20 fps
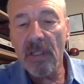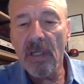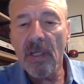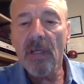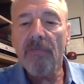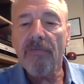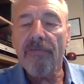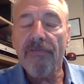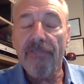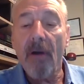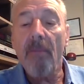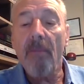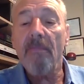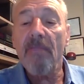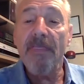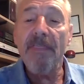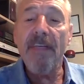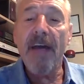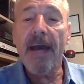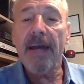from
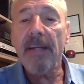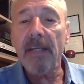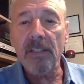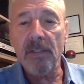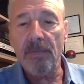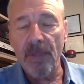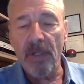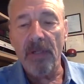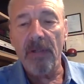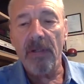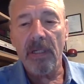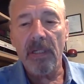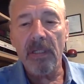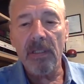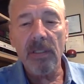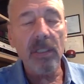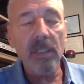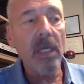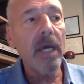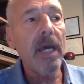that
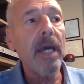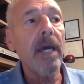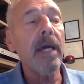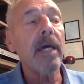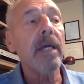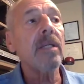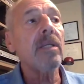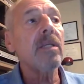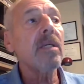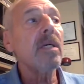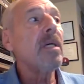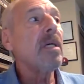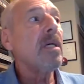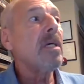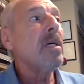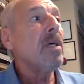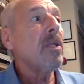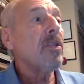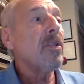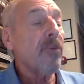experience. And
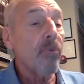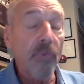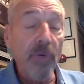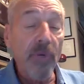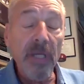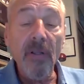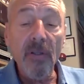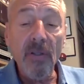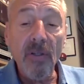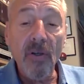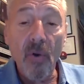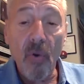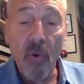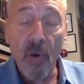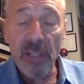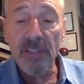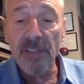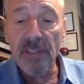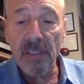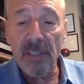the real
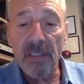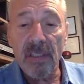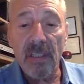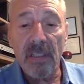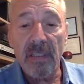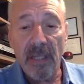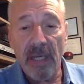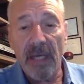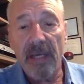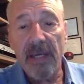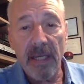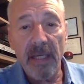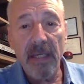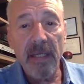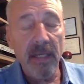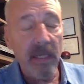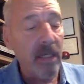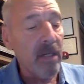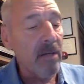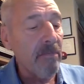question today
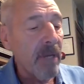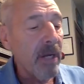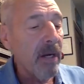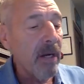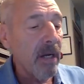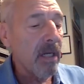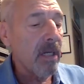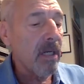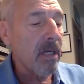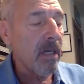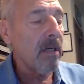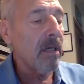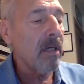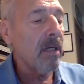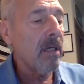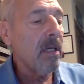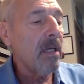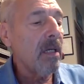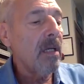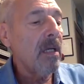in America
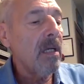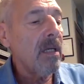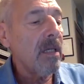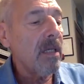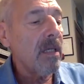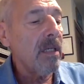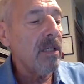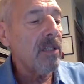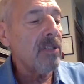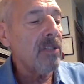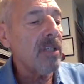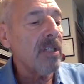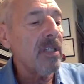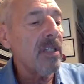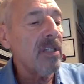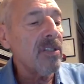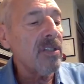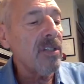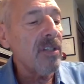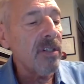is
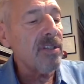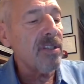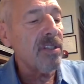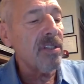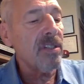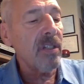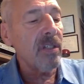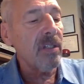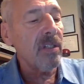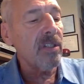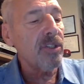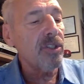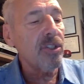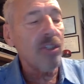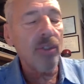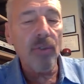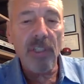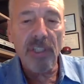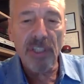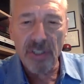there still a
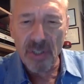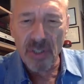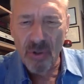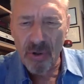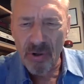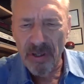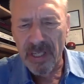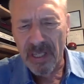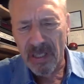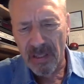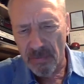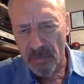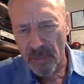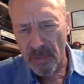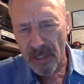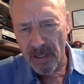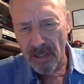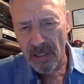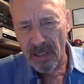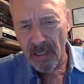Jewish story in
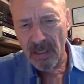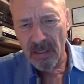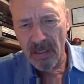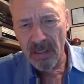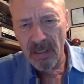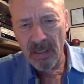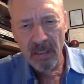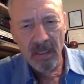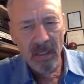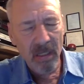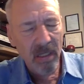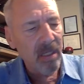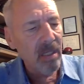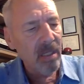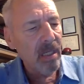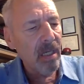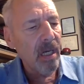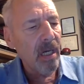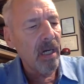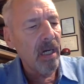America?
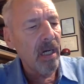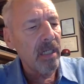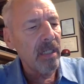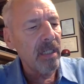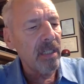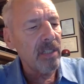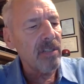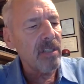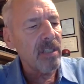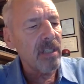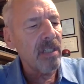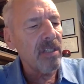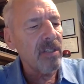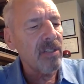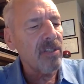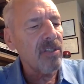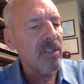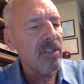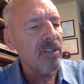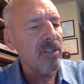
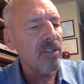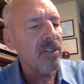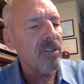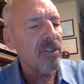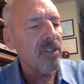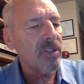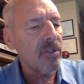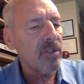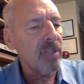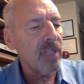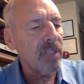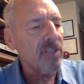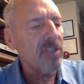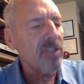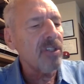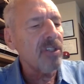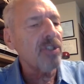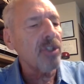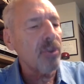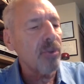Is
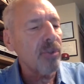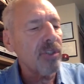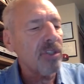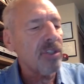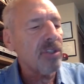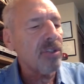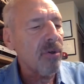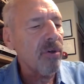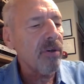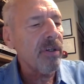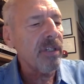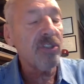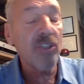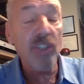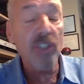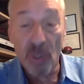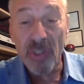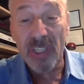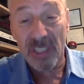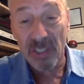the Jewish story
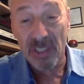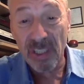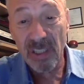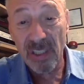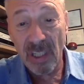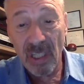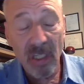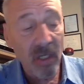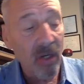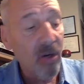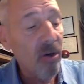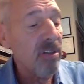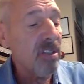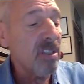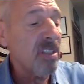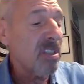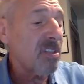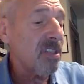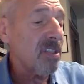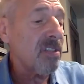Jewish, or is
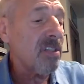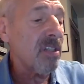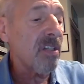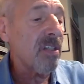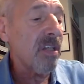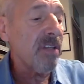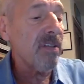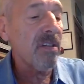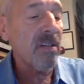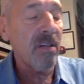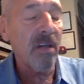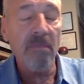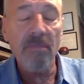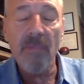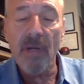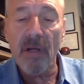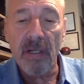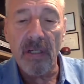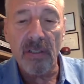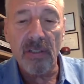it just another
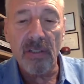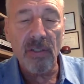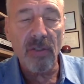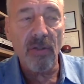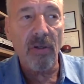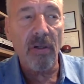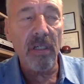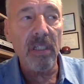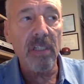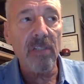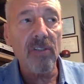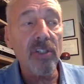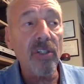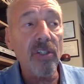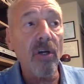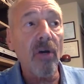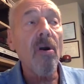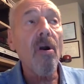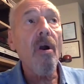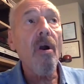American story? And so